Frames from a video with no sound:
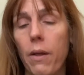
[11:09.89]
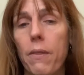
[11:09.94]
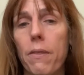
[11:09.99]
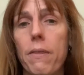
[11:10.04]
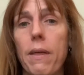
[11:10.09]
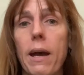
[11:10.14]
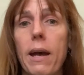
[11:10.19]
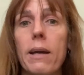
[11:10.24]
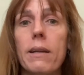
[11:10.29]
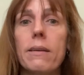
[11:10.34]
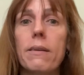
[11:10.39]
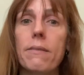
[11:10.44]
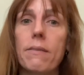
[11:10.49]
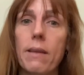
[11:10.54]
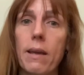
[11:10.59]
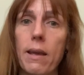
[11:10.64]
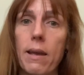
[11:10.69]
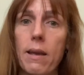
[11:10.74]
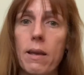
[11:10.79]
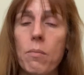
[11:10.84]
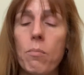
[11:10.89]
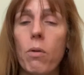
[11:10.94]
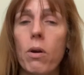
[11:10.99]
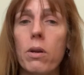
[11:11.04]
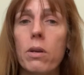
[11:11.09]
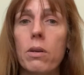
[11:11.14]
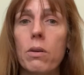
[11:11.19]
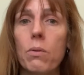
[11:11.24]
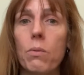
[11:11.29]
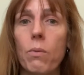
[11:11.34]
that the
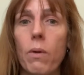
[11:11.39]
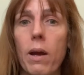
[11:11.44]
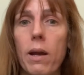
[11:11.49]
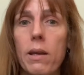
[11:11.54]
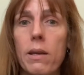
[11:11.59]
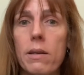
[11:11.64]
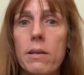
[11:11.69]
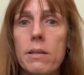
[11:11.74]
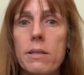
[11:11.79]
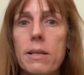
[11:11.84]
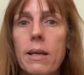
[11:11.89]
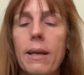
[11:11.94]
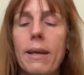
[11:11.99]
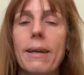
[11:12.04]
Haymarket riot